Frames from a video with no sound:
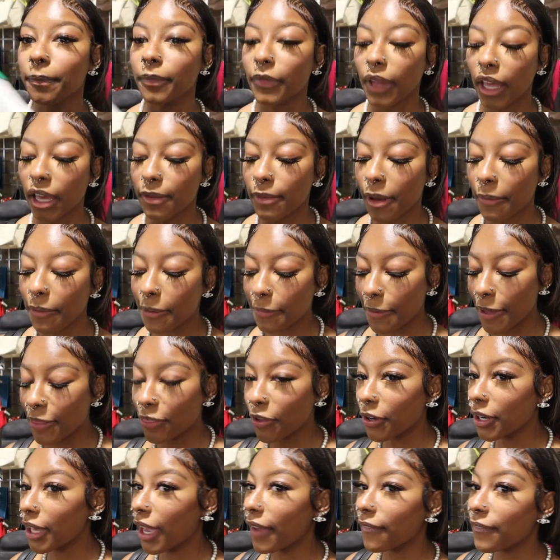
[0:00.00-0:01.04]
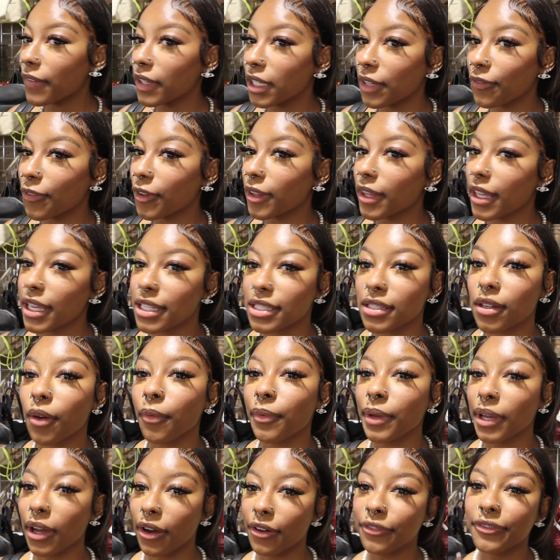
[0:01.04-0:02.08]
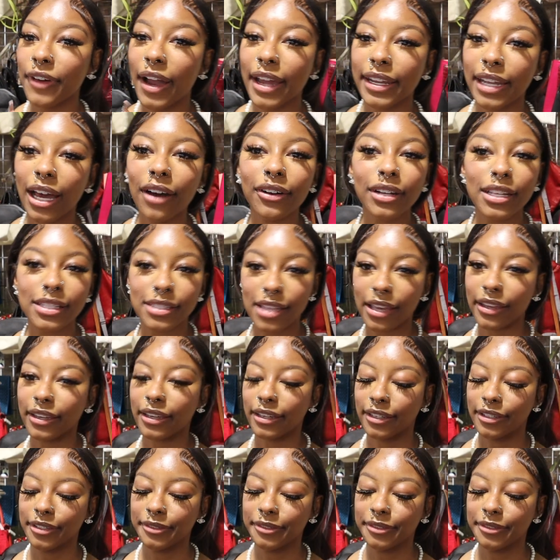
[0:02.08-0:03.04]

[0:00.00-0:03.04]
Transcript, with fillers: Am I about to pay $38.50 for this? We're gonna find out in a second.